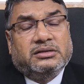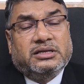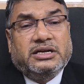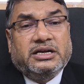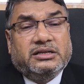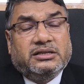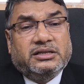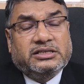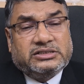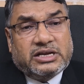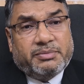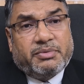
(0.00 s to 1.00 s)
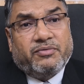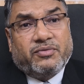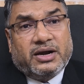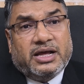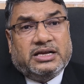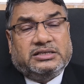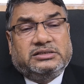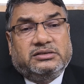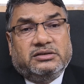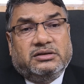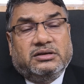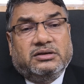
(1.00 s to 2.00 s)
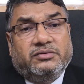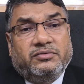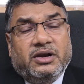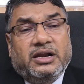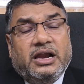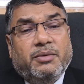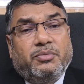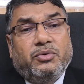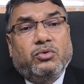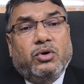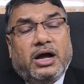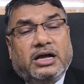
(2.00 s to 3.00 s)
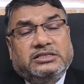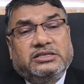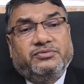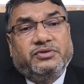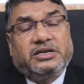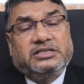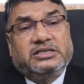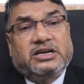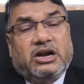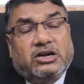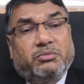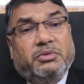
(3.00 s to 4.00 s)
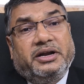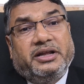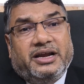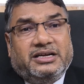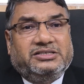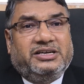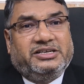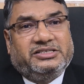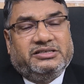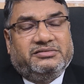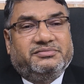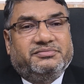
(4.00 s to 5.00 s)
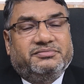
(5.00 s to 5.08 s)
Then this type of clause will help you as if it is an automatic cancellation.